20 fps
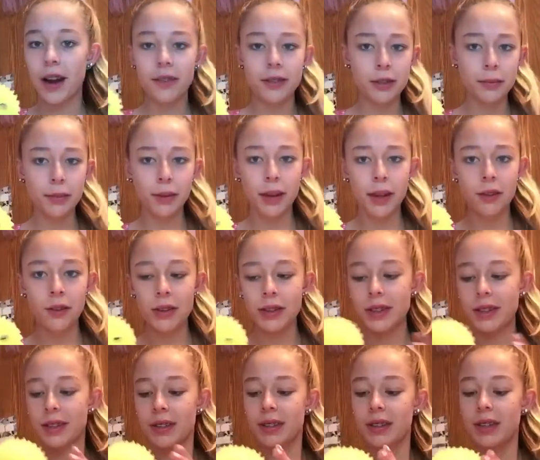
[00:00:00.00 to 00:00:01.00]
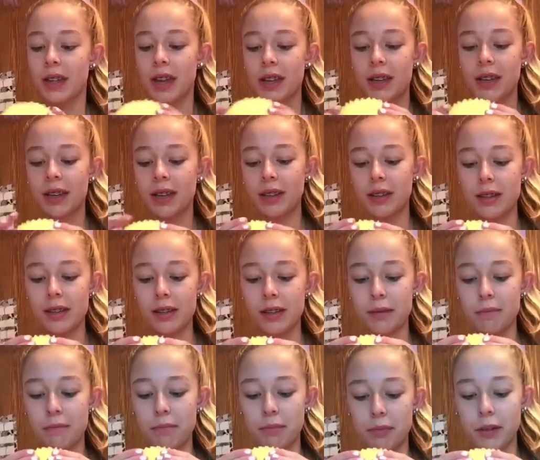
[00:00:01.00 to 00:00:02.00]
after playing with this, it
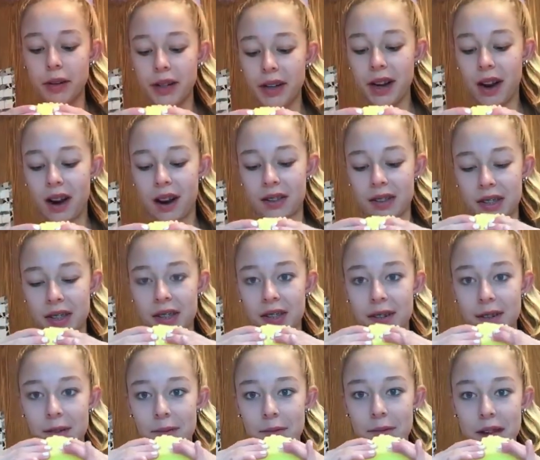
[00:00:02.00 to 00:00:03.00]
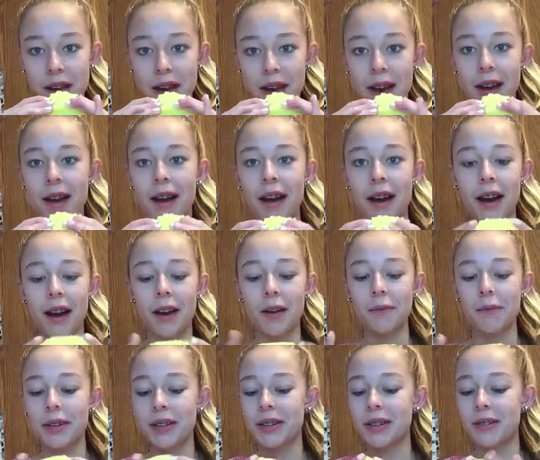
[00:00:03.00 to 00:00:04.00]
is pretty awesome.
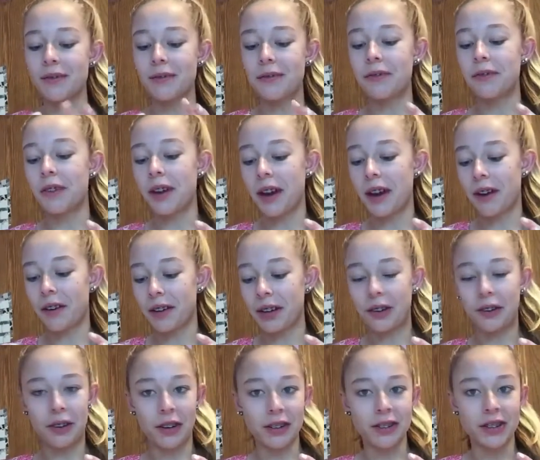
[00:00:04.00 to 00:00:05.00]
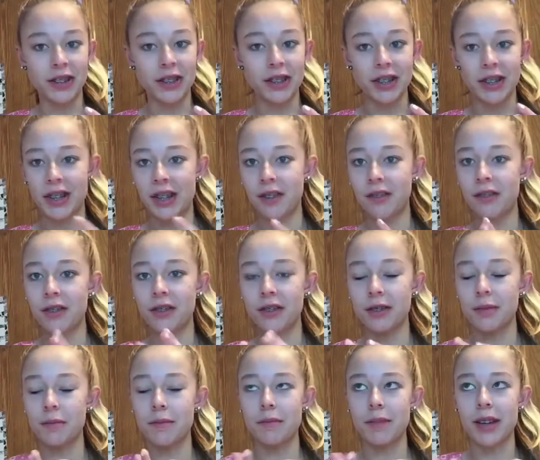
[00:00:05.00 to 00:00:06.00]
It is very crunchy. It feels
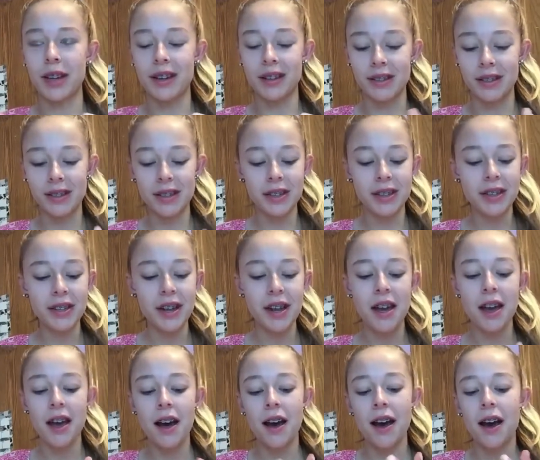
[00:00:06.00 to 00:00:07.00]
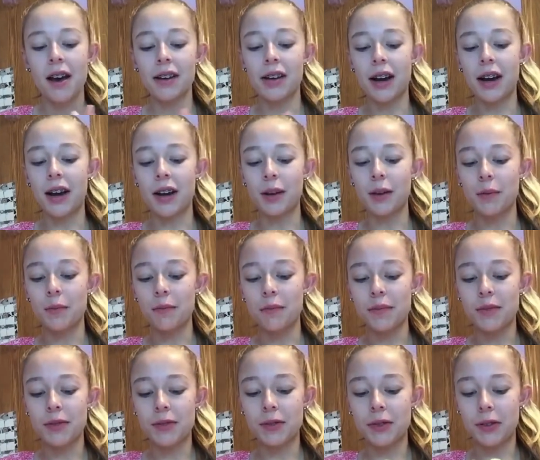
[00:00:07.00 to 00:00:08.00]
amazing.
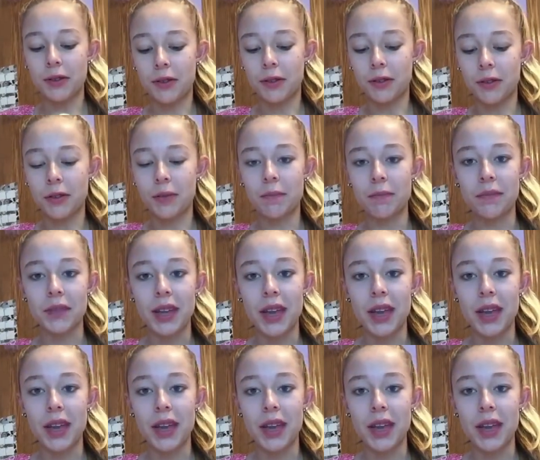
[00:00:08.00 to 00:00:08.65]
So